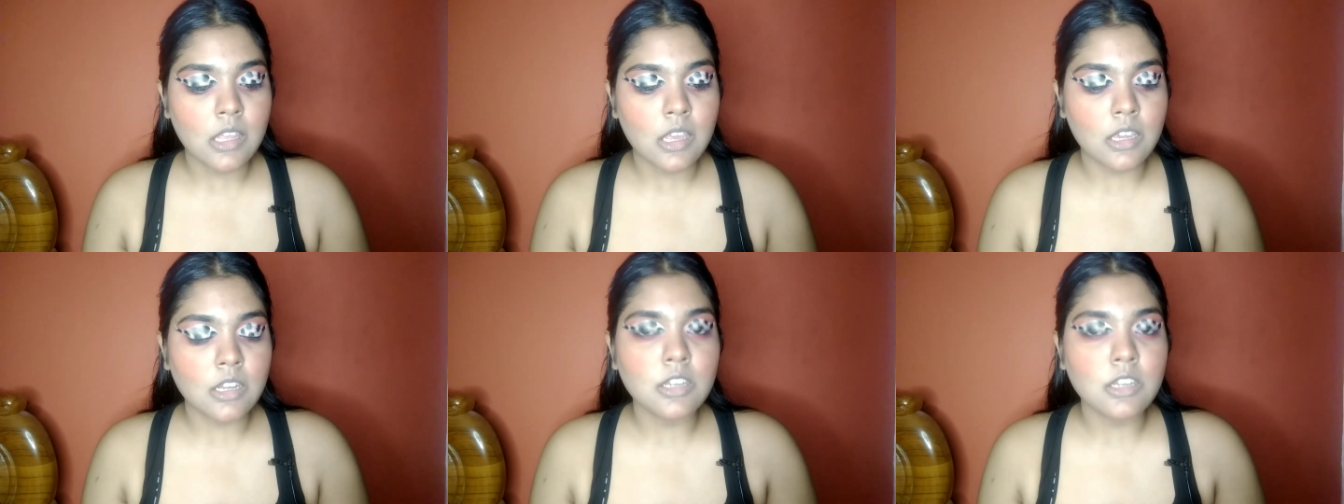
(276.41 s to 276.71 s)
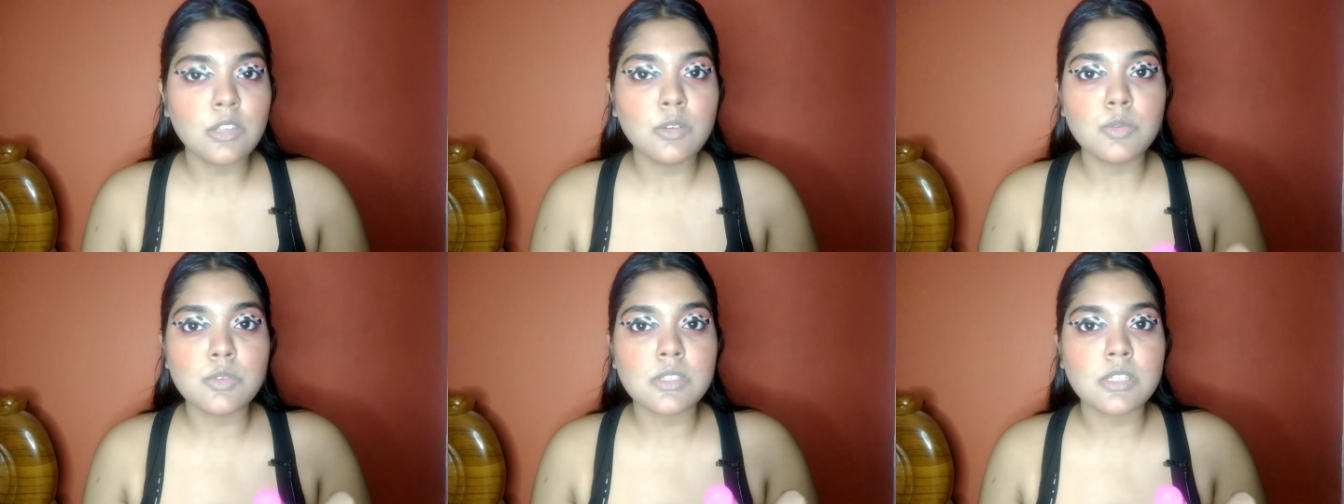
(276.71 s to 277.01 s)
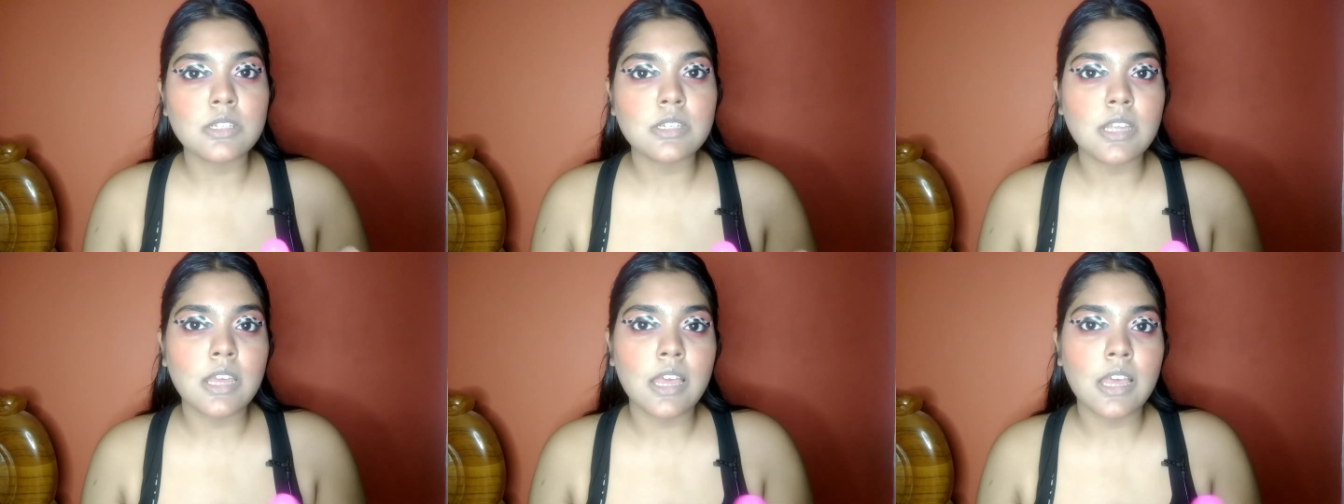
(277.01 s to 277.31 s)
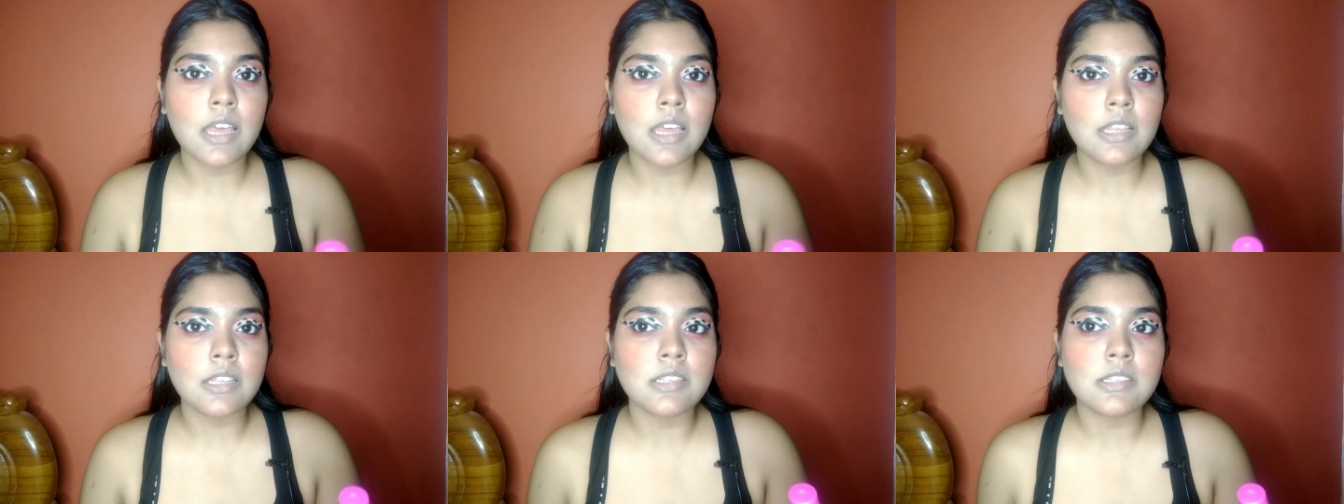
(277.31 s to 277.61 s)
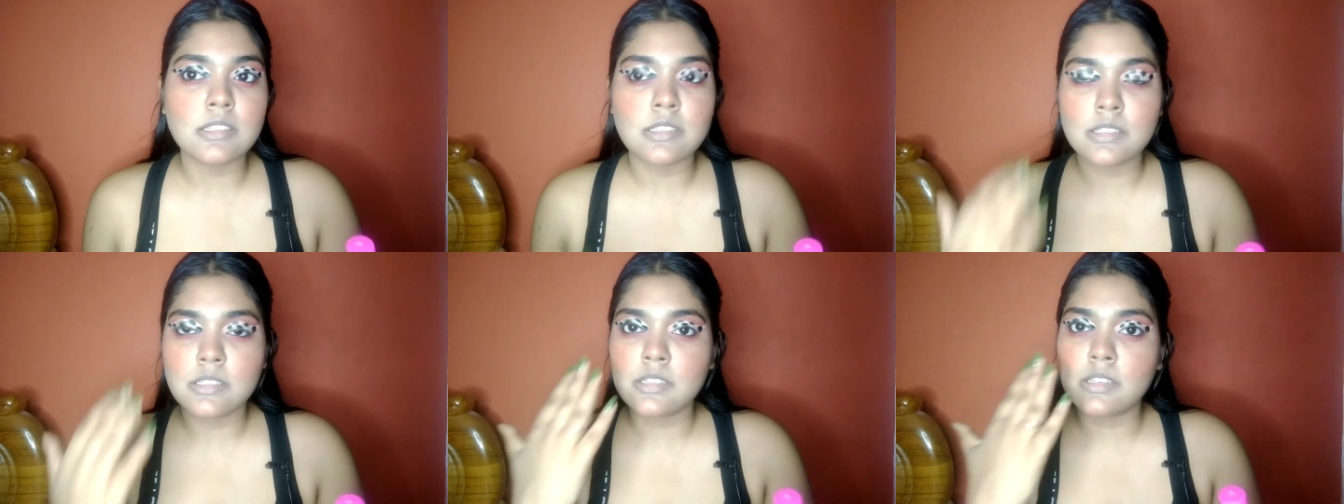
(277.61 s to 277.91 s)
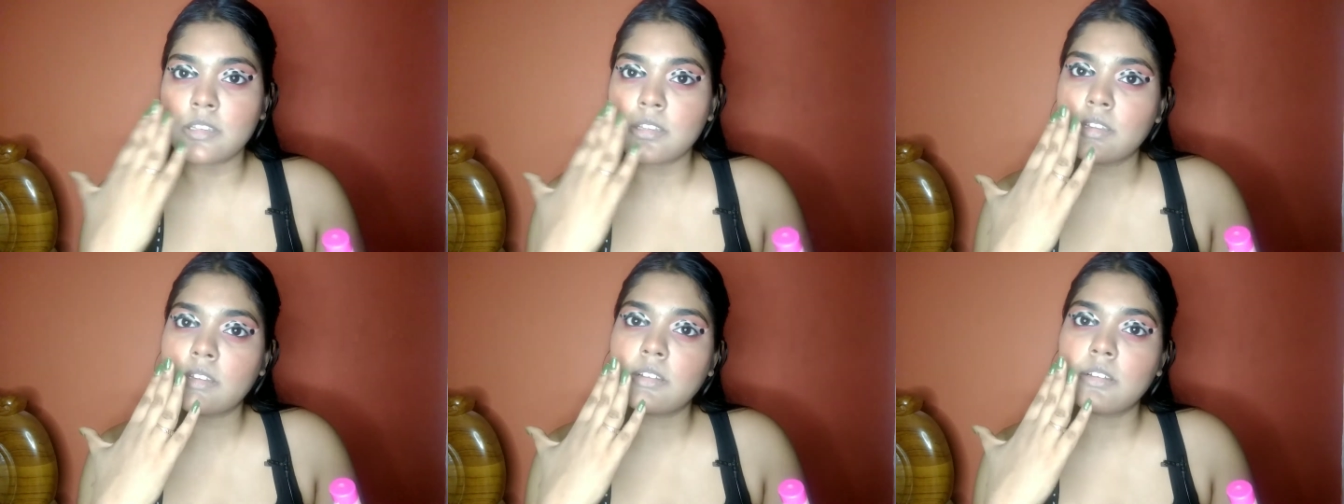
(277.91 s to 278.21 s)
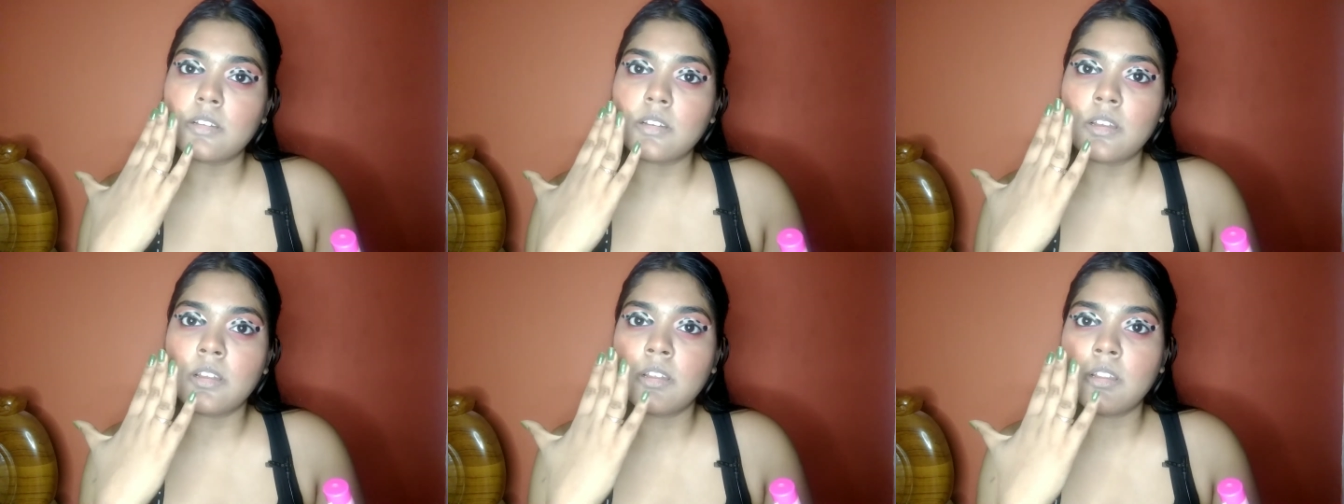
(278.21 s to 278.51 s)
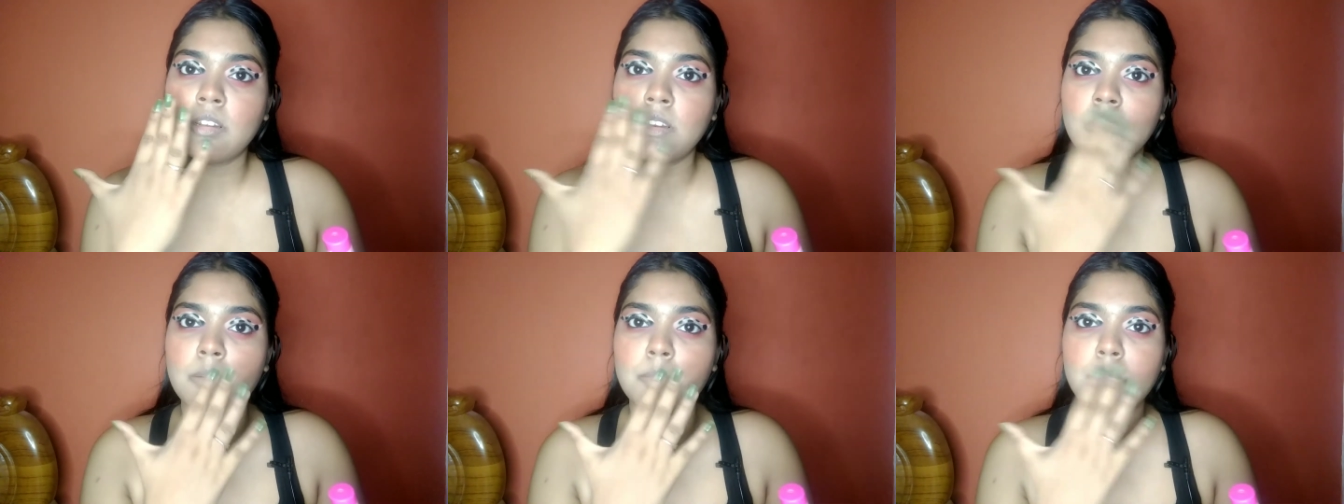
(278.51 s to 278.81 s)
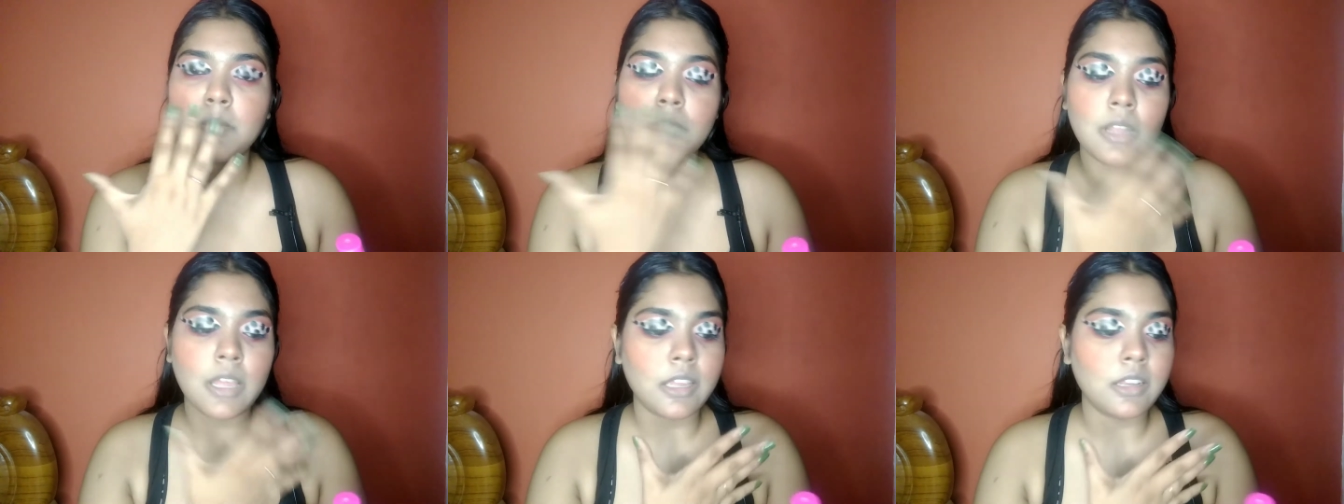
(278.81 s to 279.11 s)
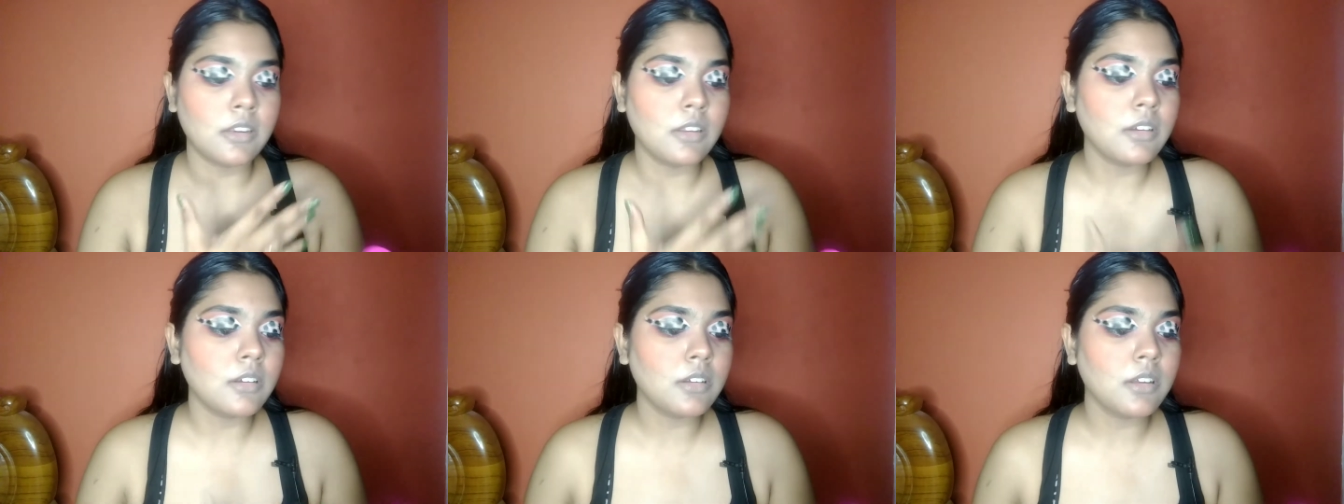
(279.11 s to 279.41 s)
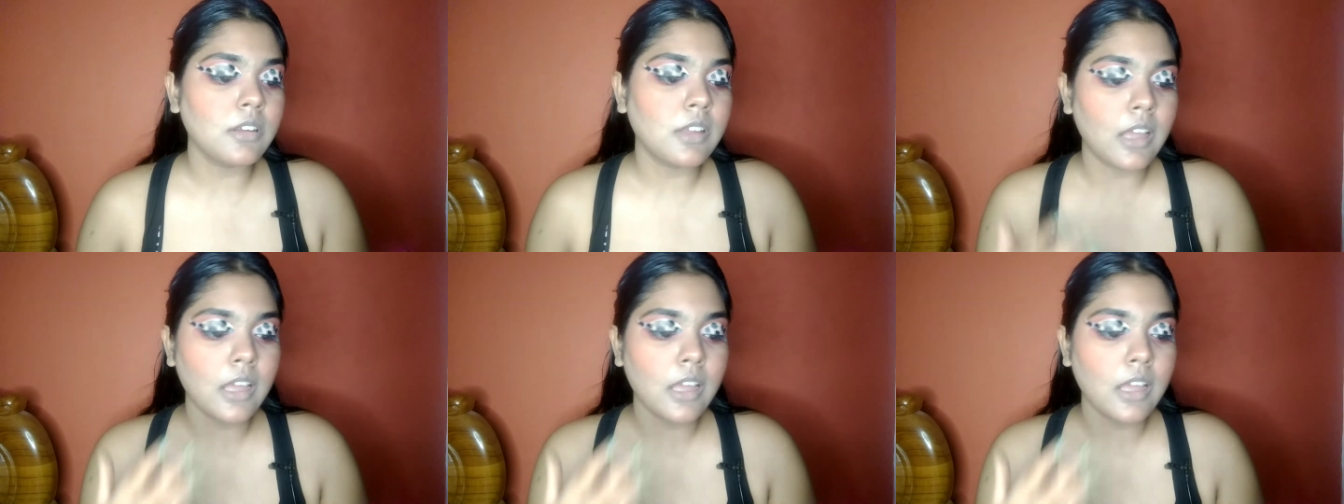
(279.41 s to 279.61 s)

I can use it as a lip liner,